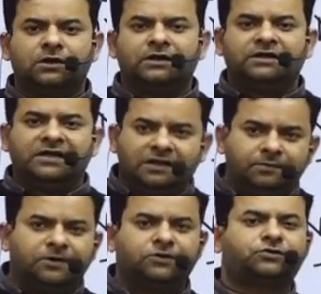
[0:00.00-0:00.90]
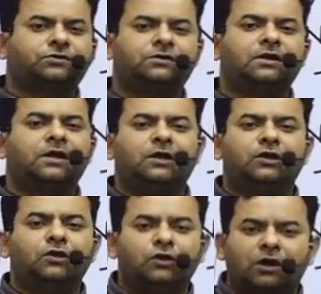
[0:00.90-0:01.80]
deliberation,
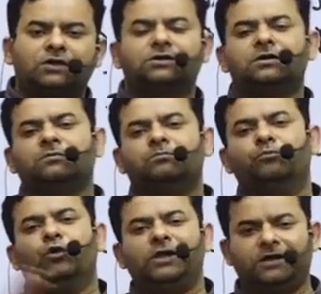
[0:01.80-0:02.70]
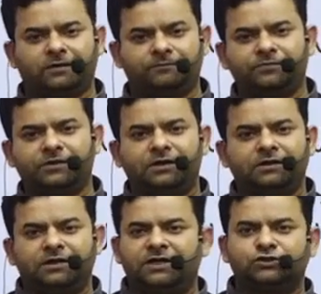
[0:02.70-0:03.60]
not bullying.
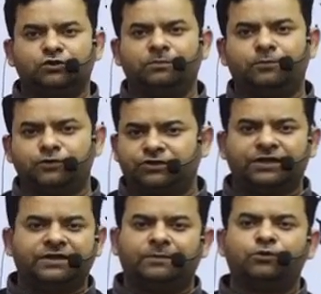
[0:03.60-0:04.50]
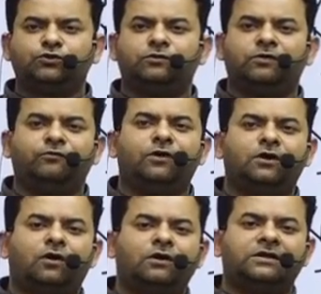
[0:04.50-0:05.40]
There is no imposition. In WTO we work
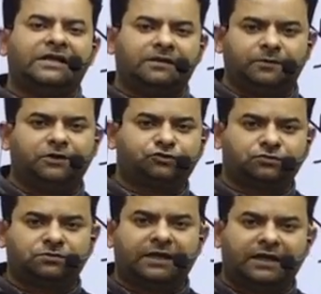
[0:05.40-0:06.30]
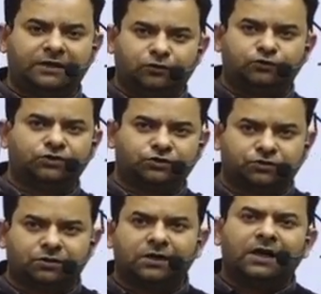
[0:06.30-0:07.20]
on deliberation and
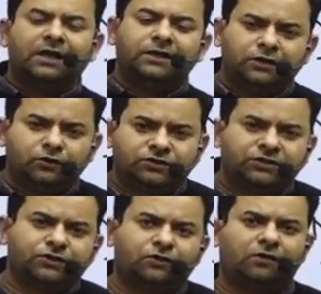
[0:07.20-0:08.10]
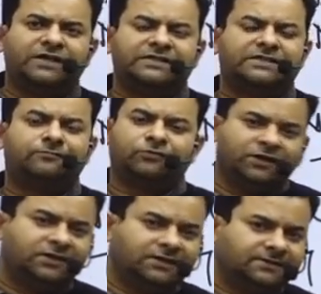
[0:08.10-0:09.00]
negotiation. Negotiation always have three
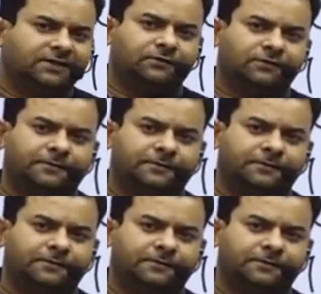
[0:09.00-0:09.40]
things into it: